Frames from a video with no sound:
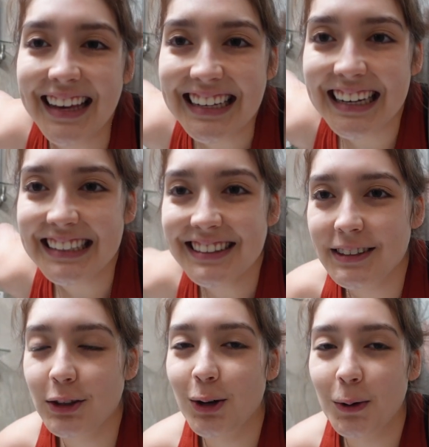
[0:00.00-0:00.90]
guys,
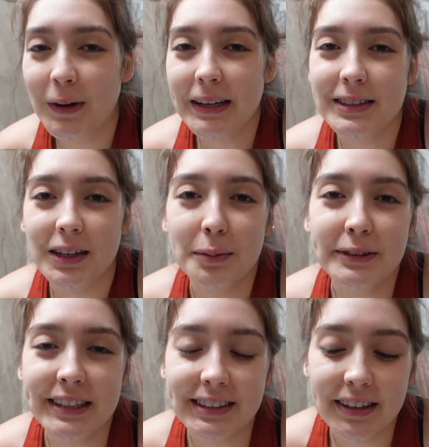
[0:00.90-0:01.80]
so it's a couple
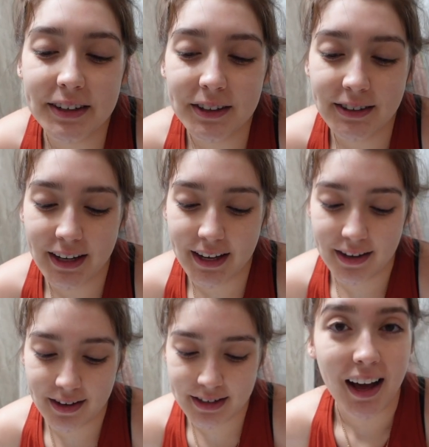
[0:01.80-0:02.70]
days later
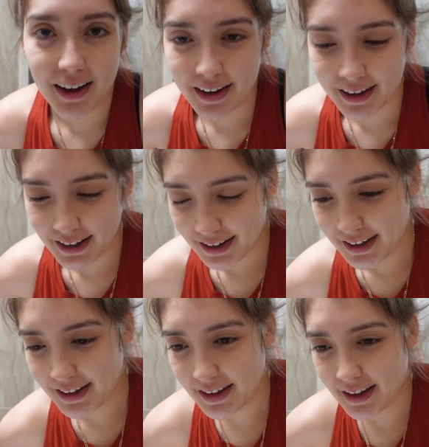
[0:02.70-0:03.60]
and
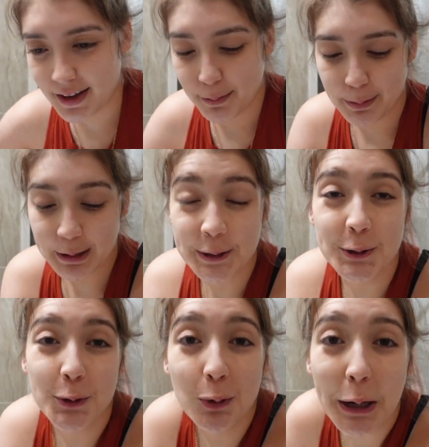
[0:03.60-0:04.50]
I am about
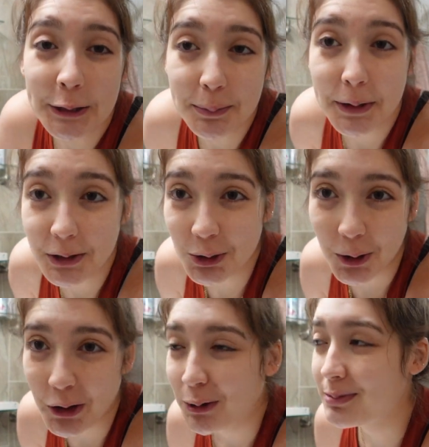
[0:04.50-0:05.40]
to wax my
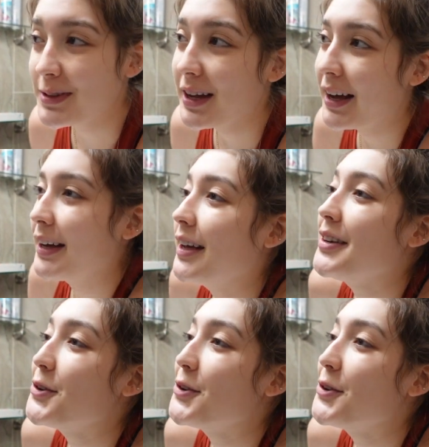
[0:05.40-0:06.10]
underarms. I